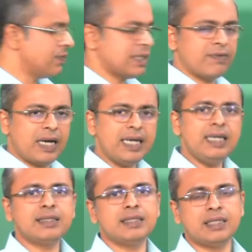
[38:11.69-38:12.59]
which are
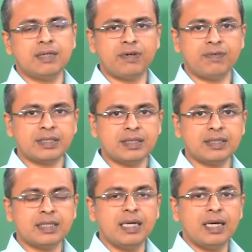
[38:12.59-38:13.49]
highly sensitive
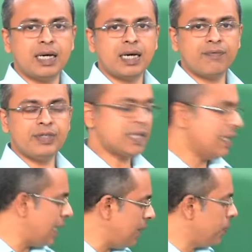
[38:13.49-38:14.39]
devices which
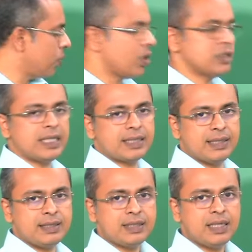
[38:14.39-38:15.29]
can help you cross check
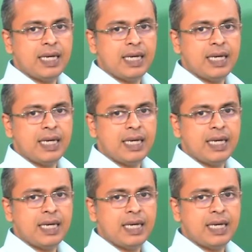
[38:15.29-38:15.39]
this,